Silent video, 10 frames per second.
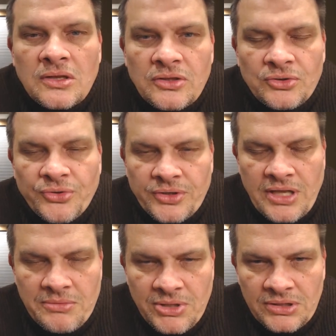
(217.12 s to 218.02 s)
The Lord
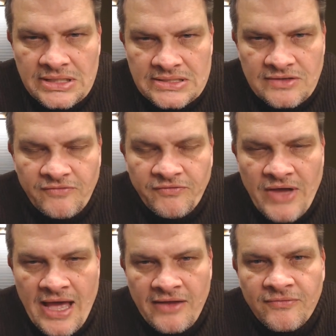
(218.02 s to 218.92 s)
gave me a list of
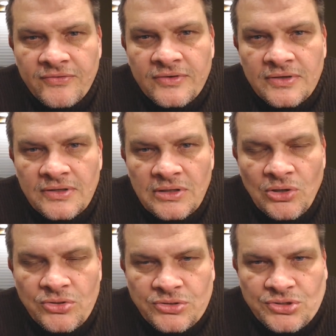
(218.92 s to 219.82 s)
five
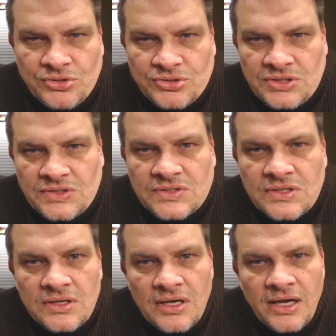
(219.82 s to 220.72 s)
local churches
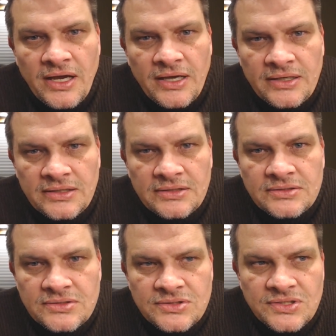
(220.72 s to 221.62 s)
uh,
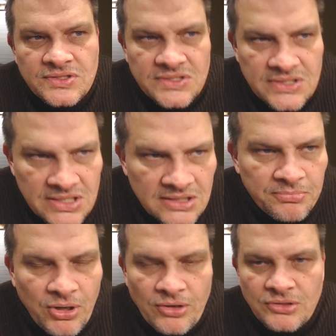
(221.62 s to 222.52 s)
to seek
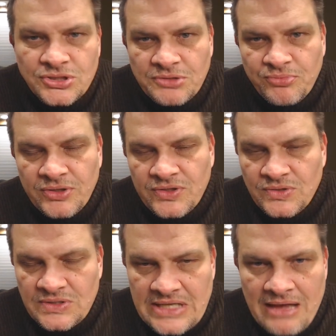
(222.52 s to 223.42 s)
partnership with to
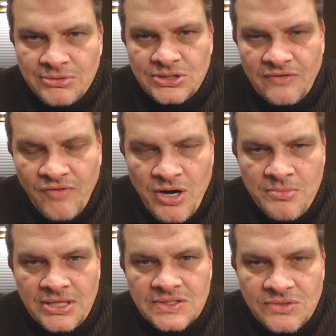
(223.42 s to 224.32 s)
establish the fire
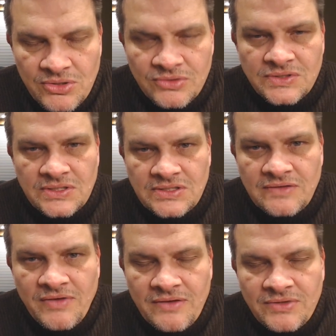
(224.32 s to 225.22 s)
base
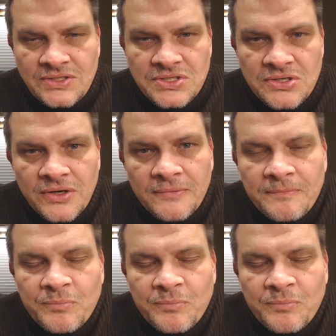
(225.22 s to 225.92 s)
365 days a year.